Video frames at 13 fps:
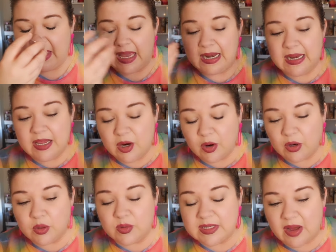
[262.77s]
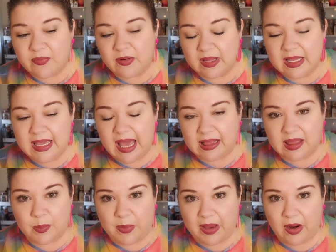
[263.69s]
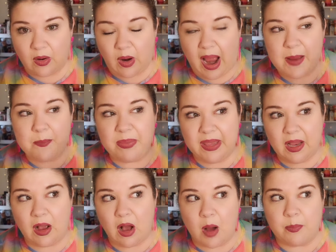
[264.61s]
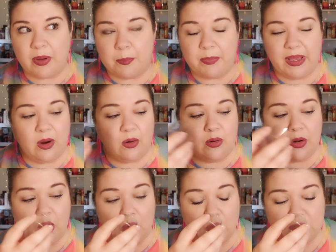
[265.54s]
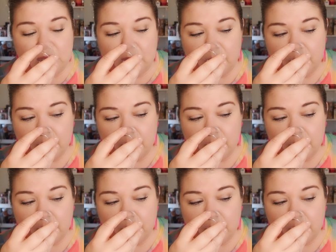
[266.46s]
And here you definitely get the pear. I pick up a pear note.